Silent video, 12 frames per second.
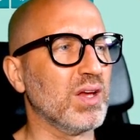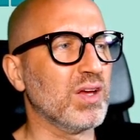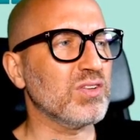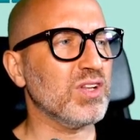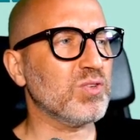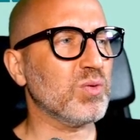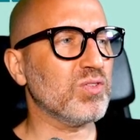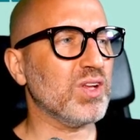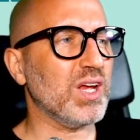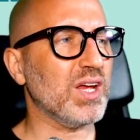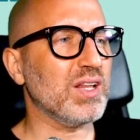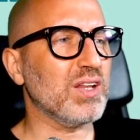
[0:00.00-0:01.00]
So this one's
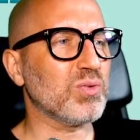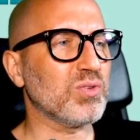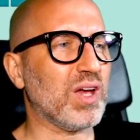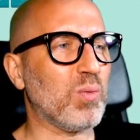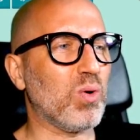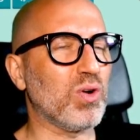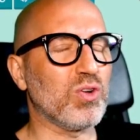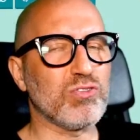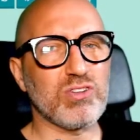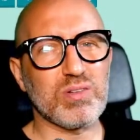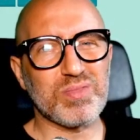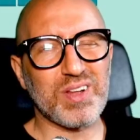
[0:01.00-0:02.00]
here, this one's at
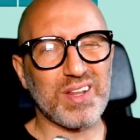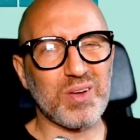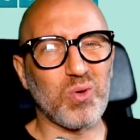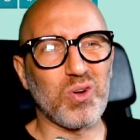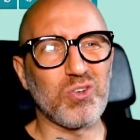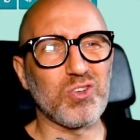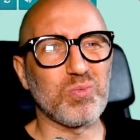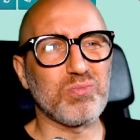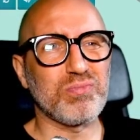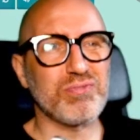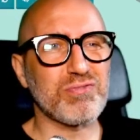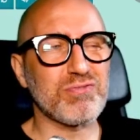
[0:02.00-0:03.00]
100. I think 100 is
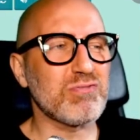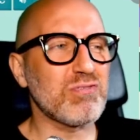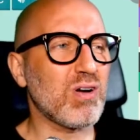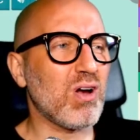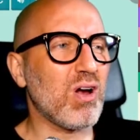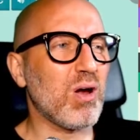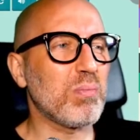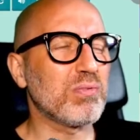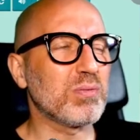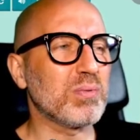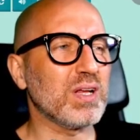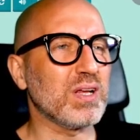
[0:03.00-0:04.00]

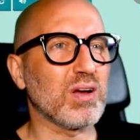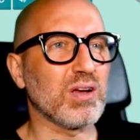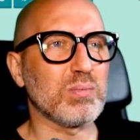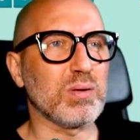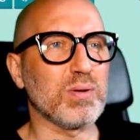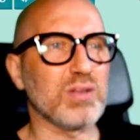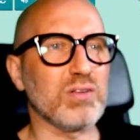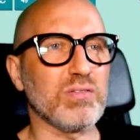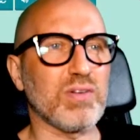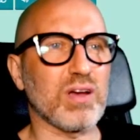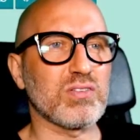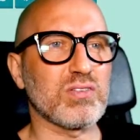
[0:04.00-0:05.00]
probably going to be a bit too
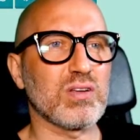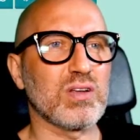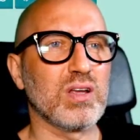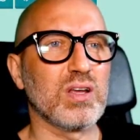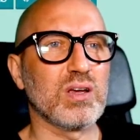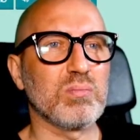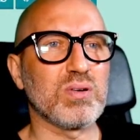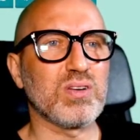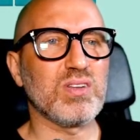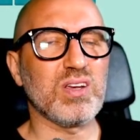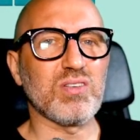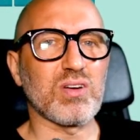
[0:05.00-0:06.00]
fast because
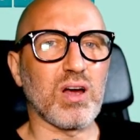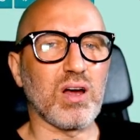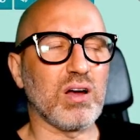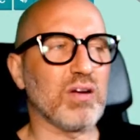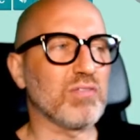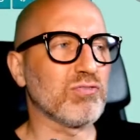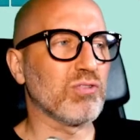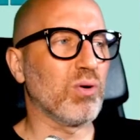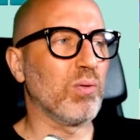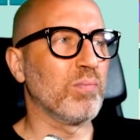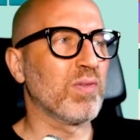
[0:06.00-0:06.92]
it is a car after all.